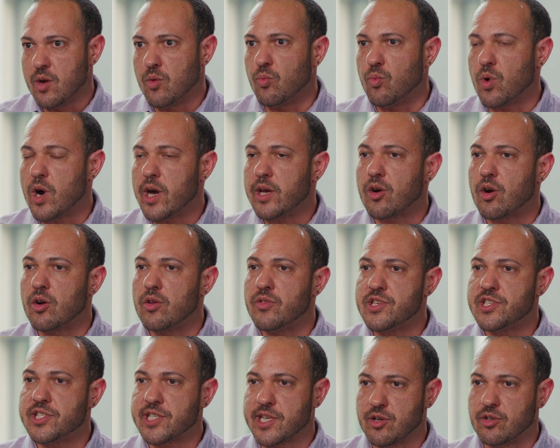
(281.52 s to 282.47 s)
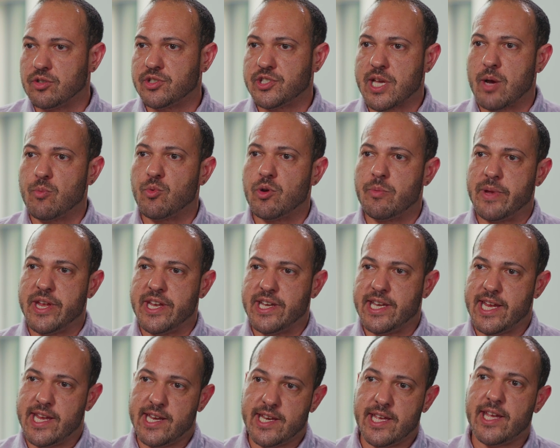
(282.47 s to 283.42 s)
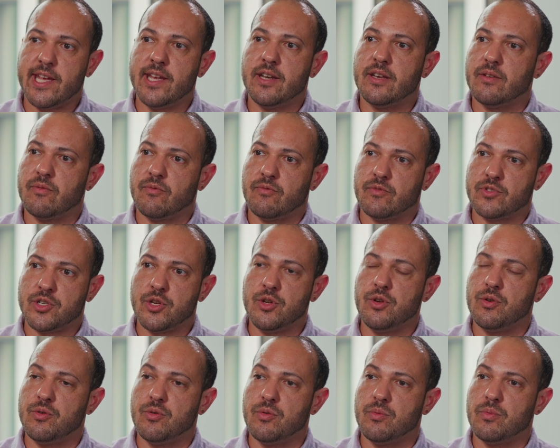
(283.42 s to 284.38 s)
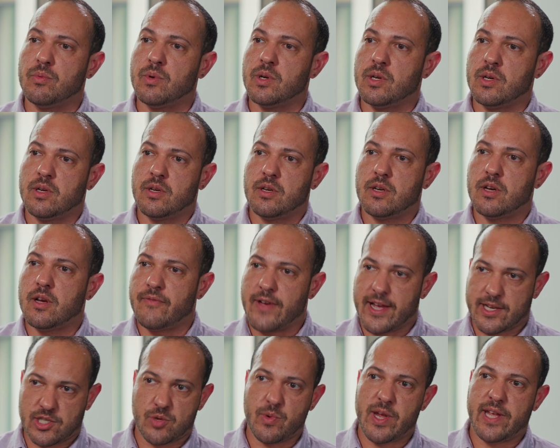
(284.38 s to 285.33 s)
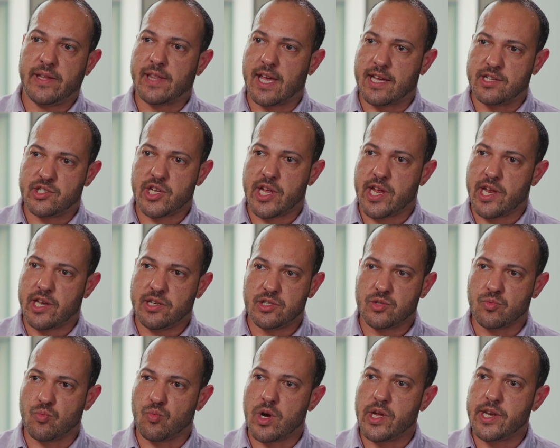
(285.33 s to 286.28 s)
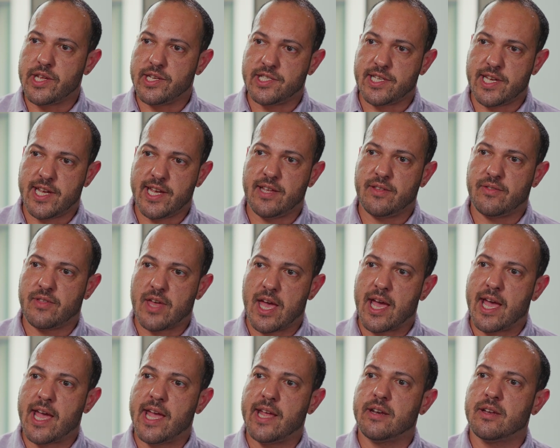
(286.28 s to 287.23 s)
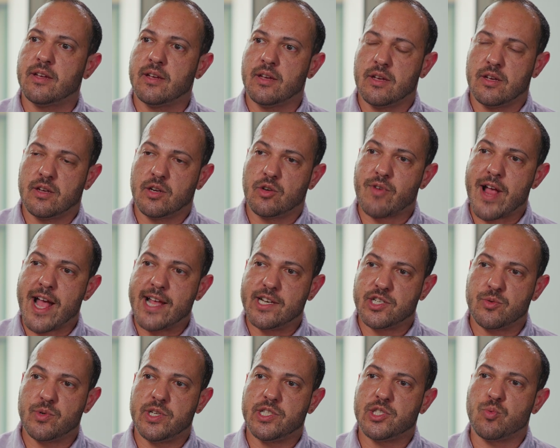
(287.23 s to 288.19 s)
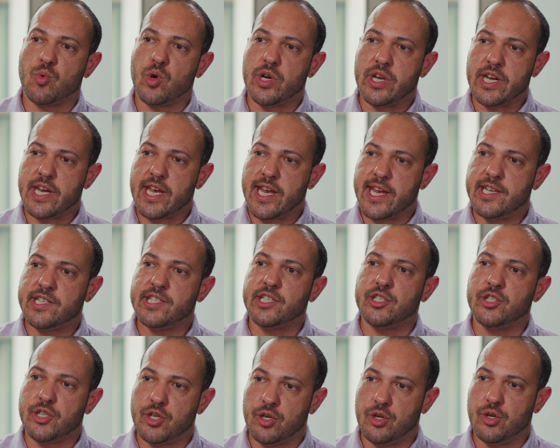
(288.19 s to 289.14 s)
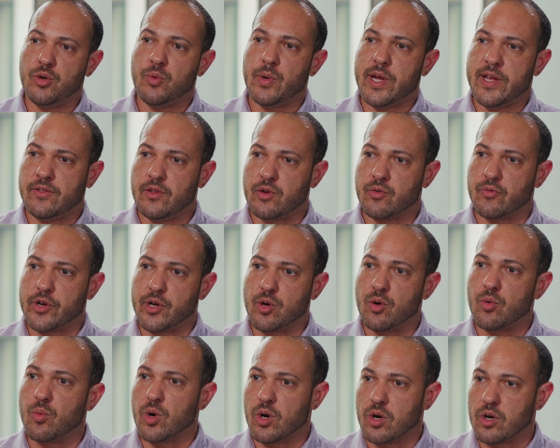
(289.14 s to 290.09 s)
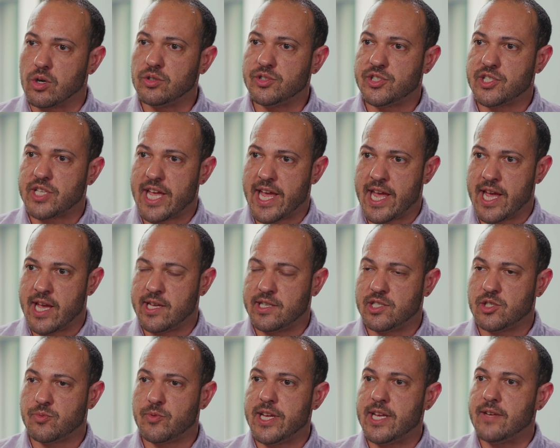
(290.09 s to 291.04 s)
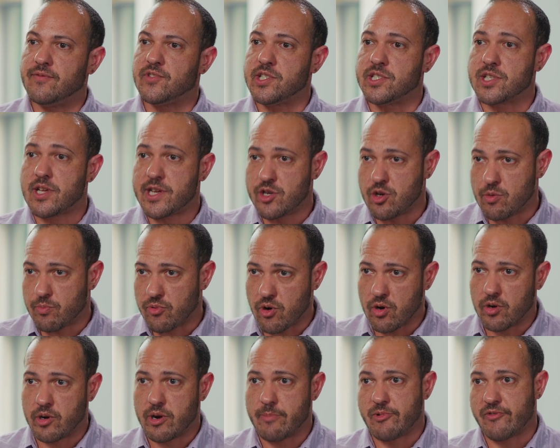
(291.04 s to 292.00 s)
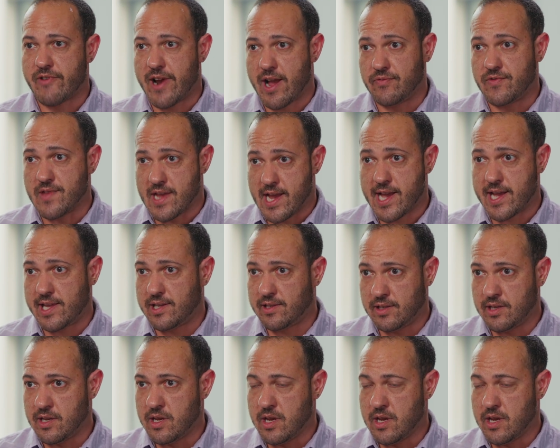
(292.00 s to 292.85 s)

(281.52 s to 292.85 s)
what are the skills that would be needed to effectuate that change? What is it that graduates would need to do in the real world? And we've designed our program around that.